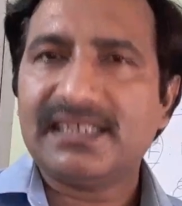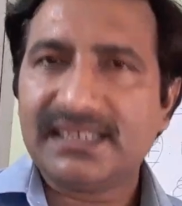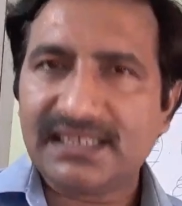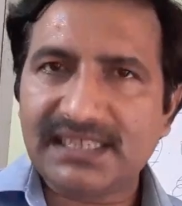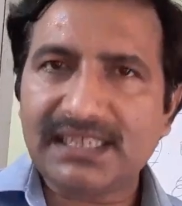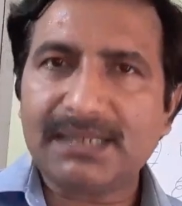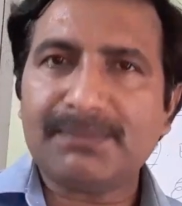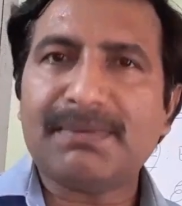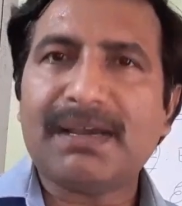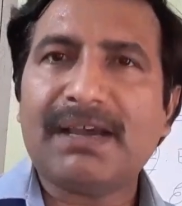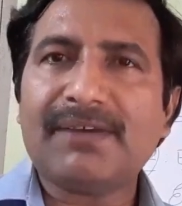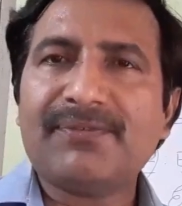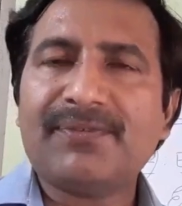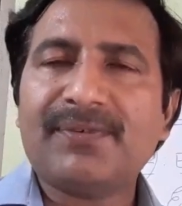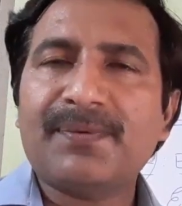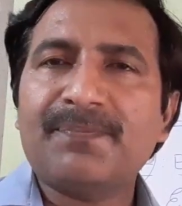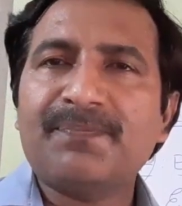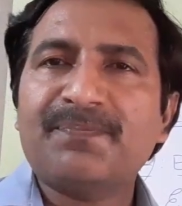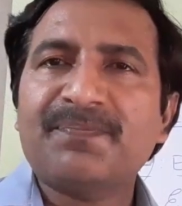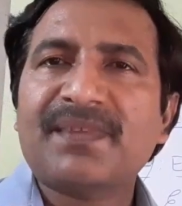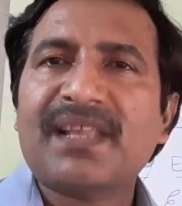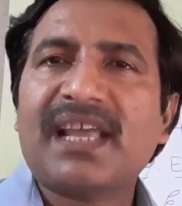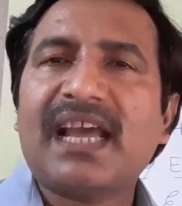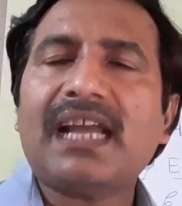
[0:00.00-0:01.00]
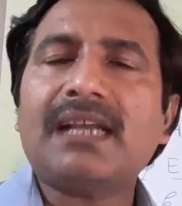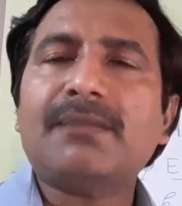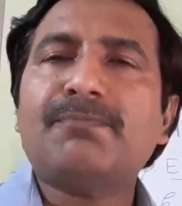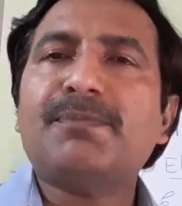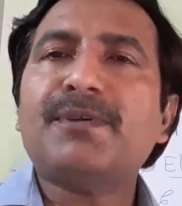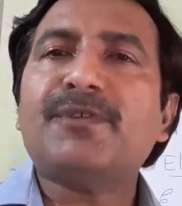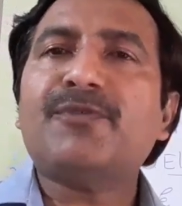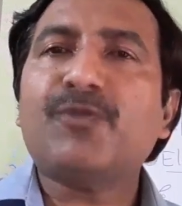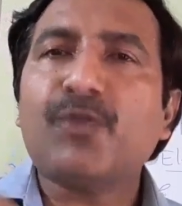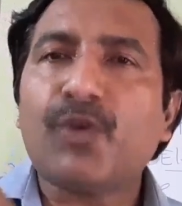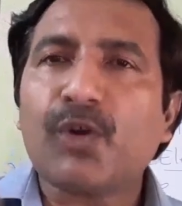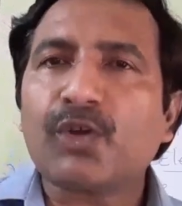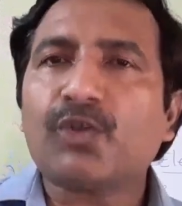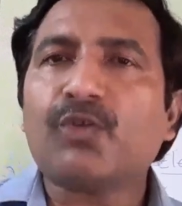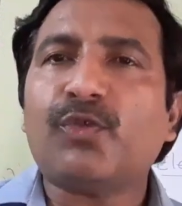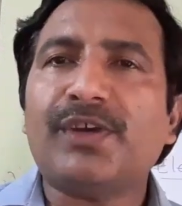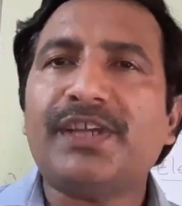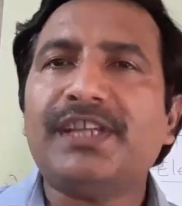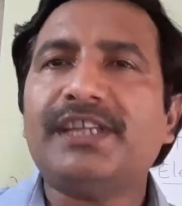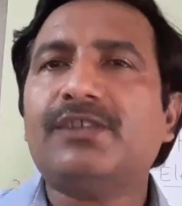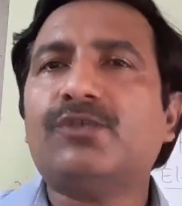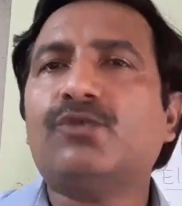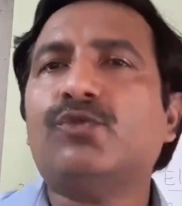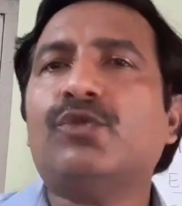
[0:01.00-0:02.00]
EMF, and before
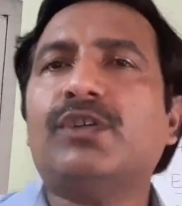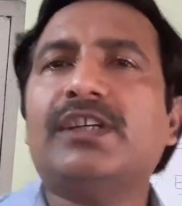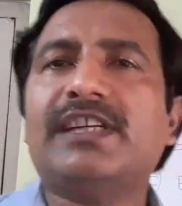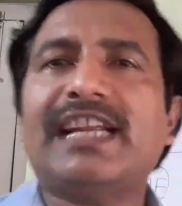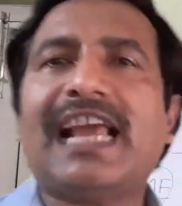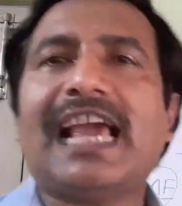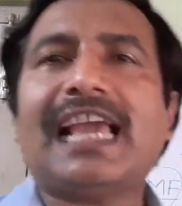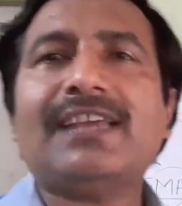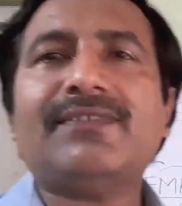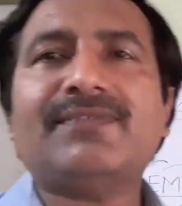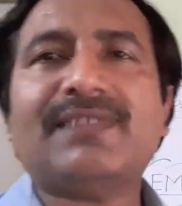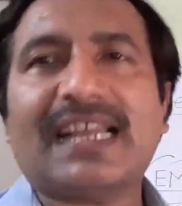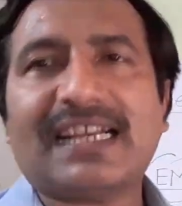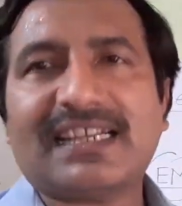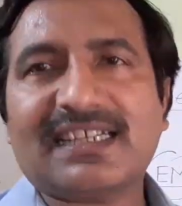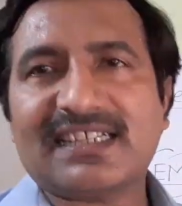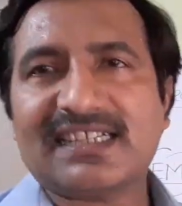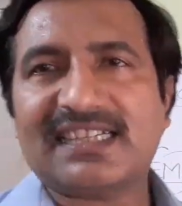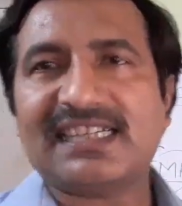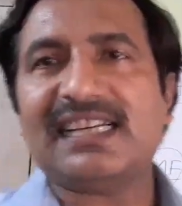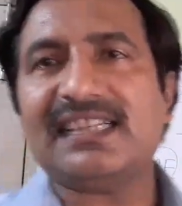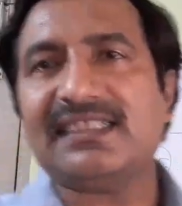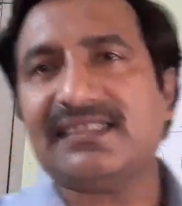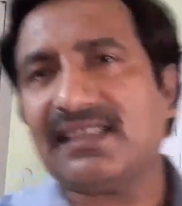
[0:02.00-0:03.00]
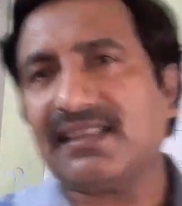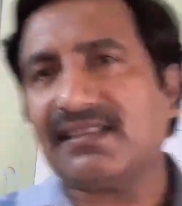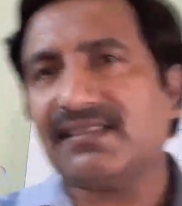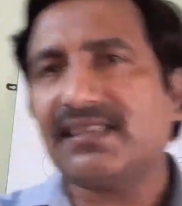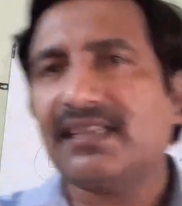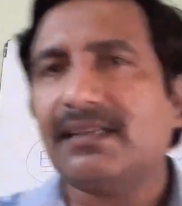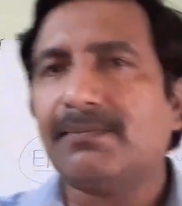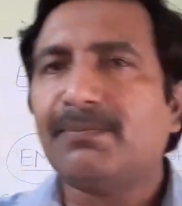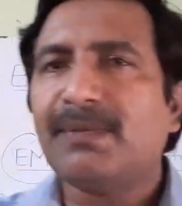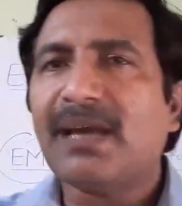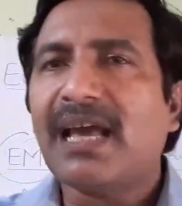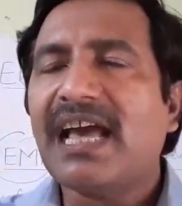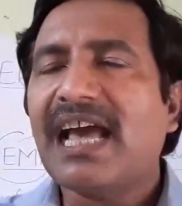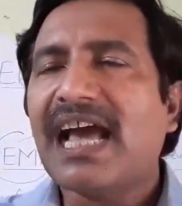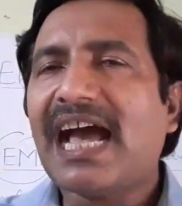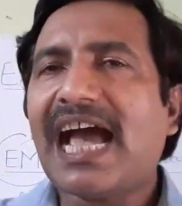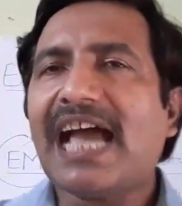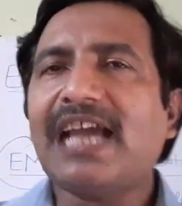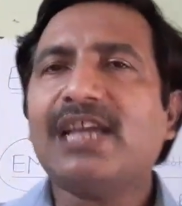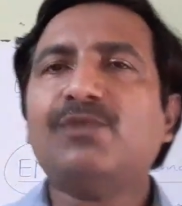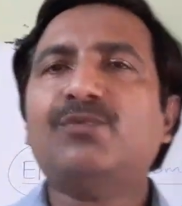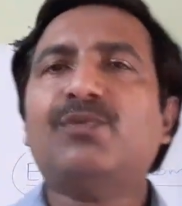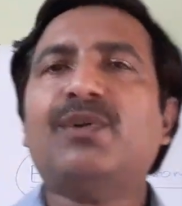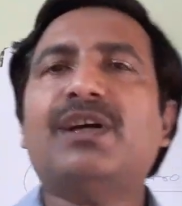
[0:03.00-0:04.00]
going to derive that relationship,
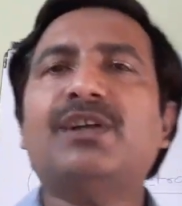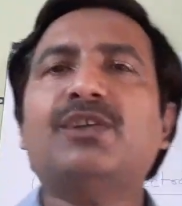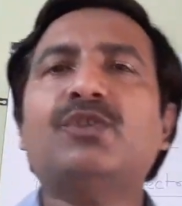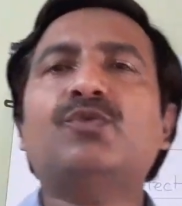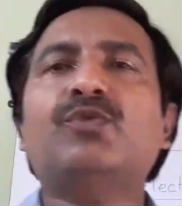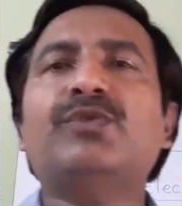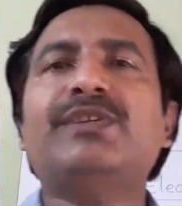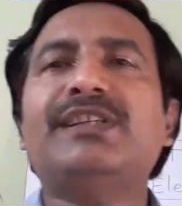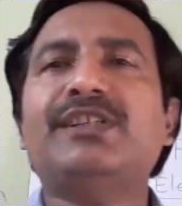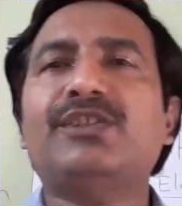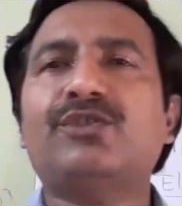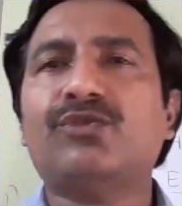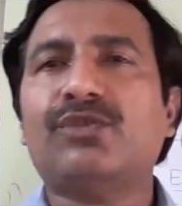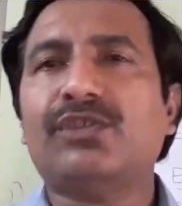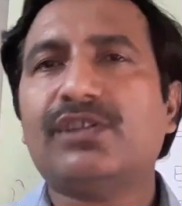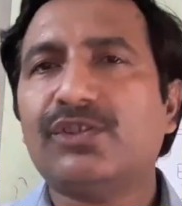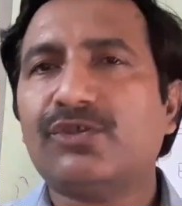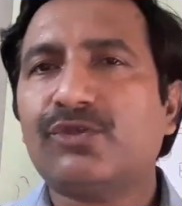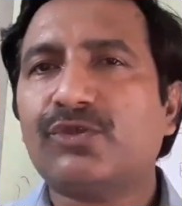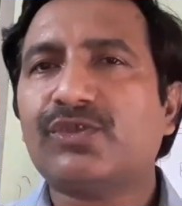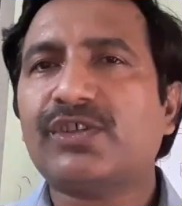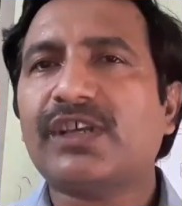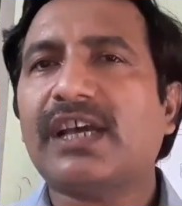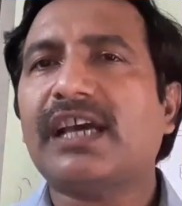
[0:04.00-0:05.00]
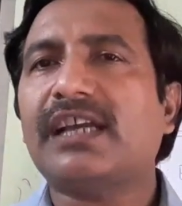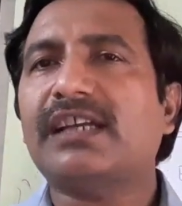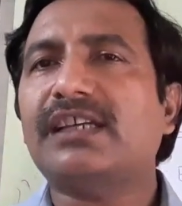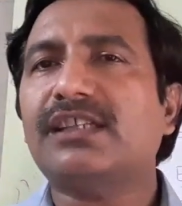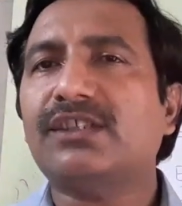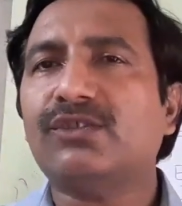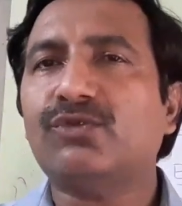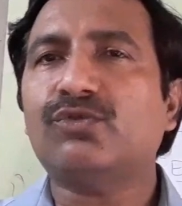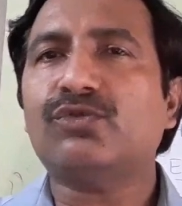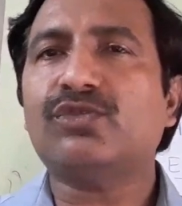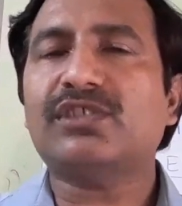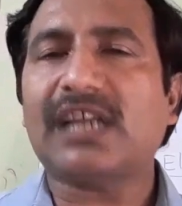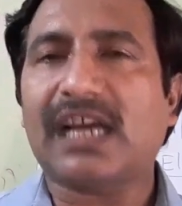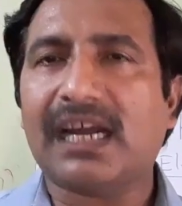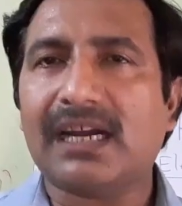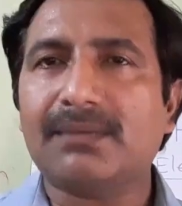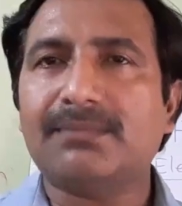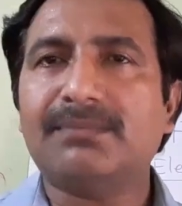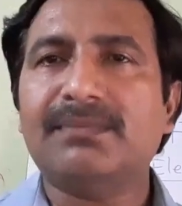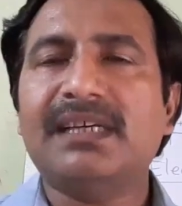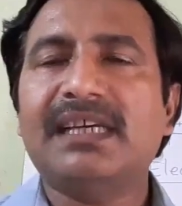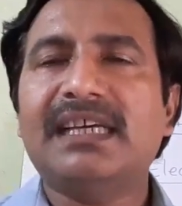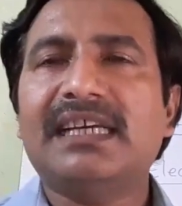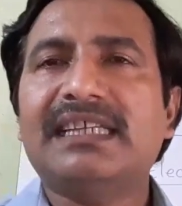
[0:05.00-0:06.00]
I want to introduce a new
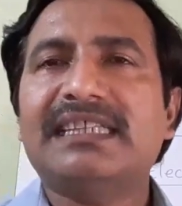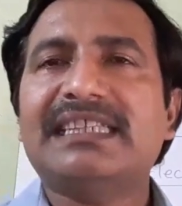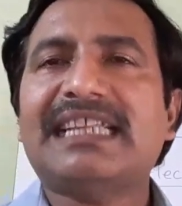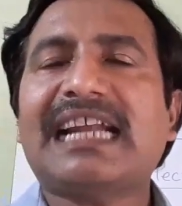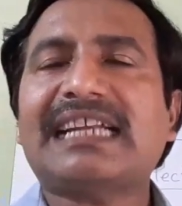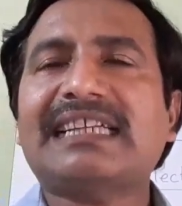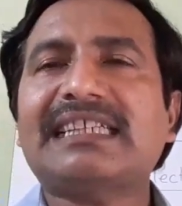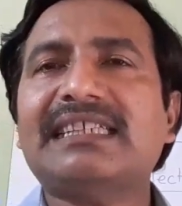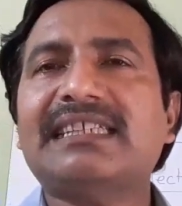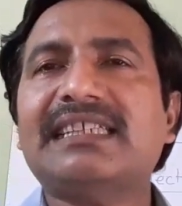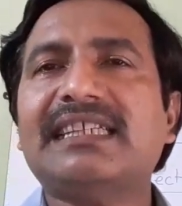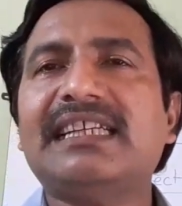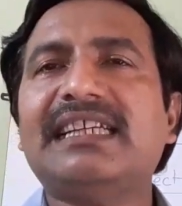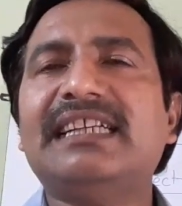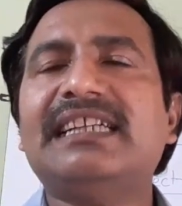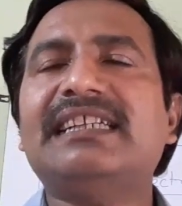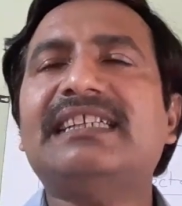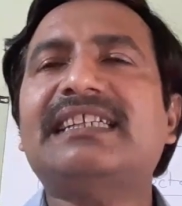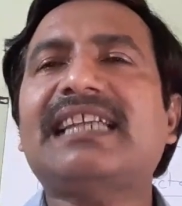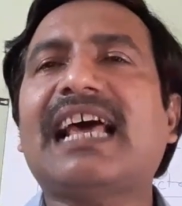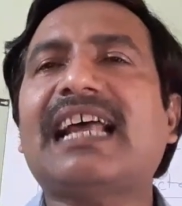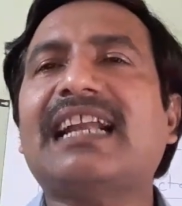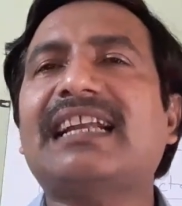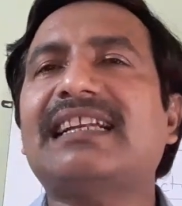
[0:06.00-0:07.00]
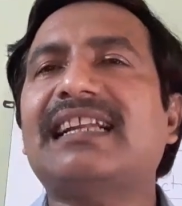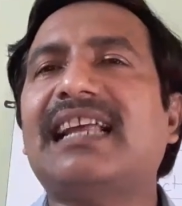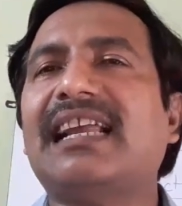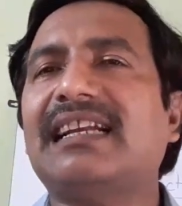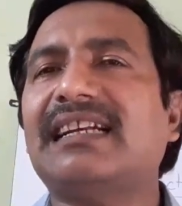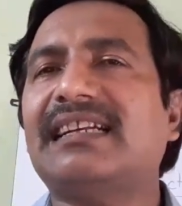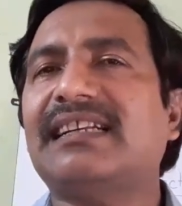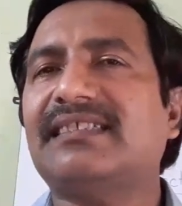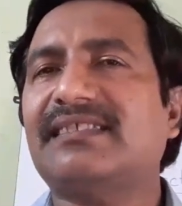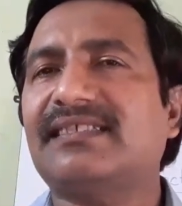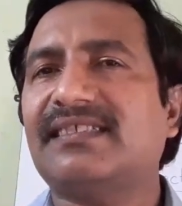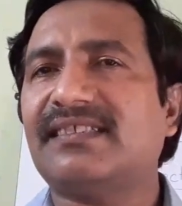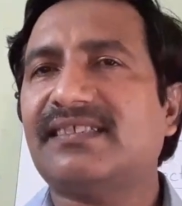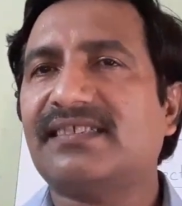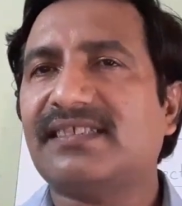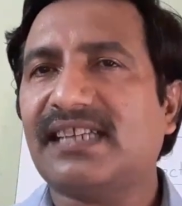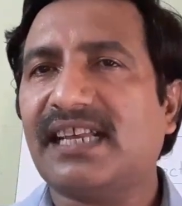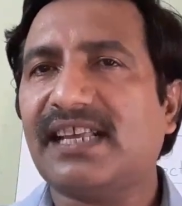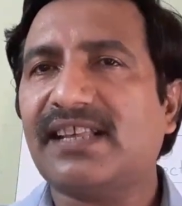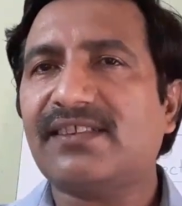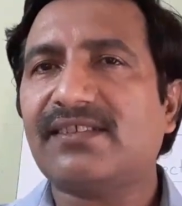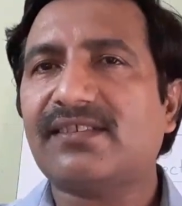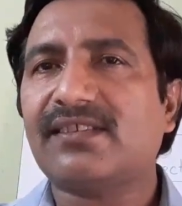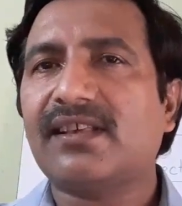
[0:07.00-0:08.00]
term, that is internal
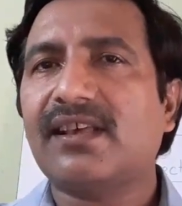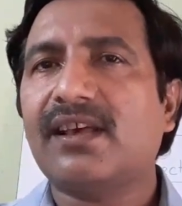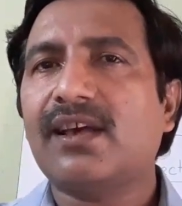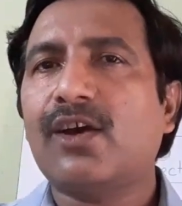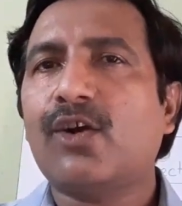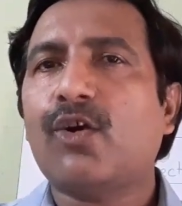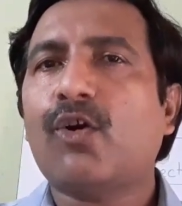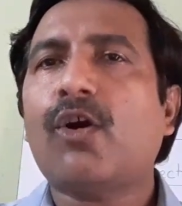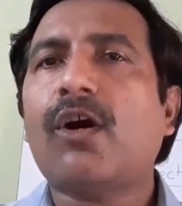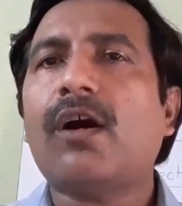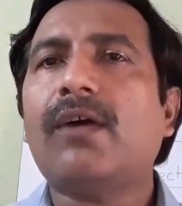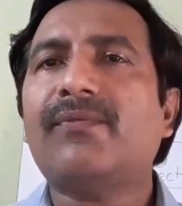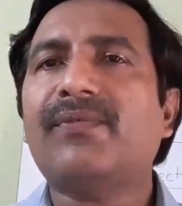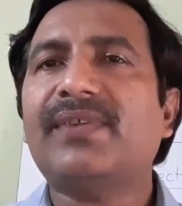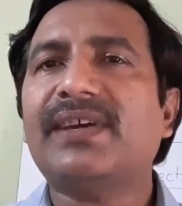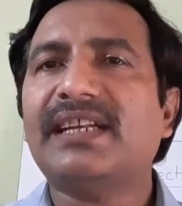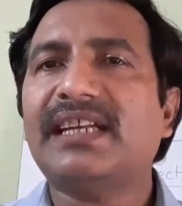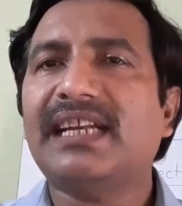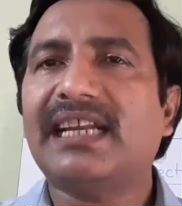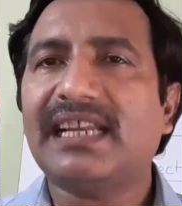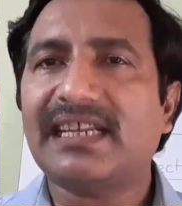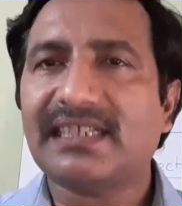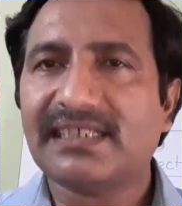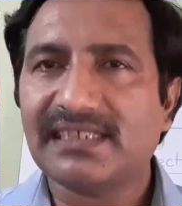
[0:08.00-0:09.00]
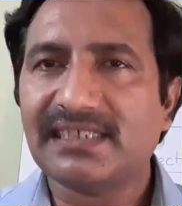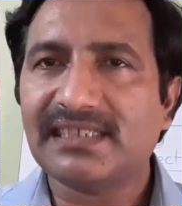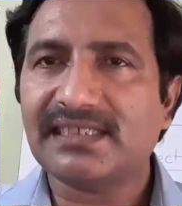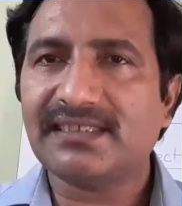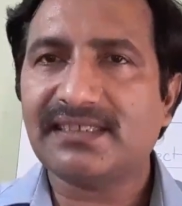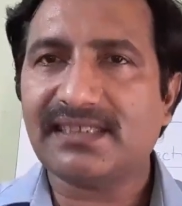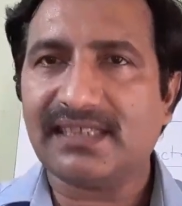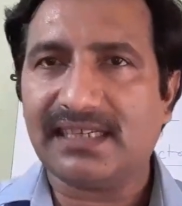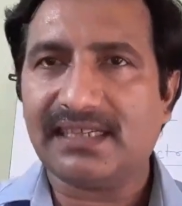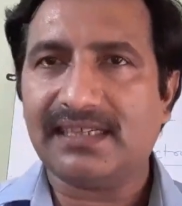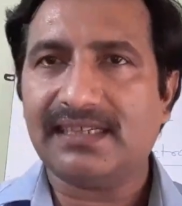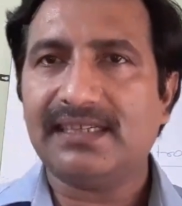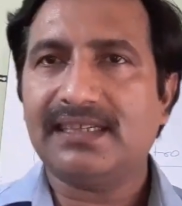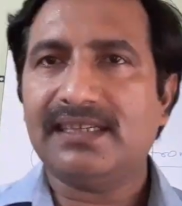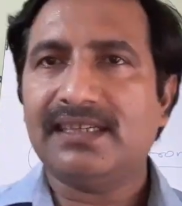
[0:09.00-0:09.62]
resistance of an electric cell.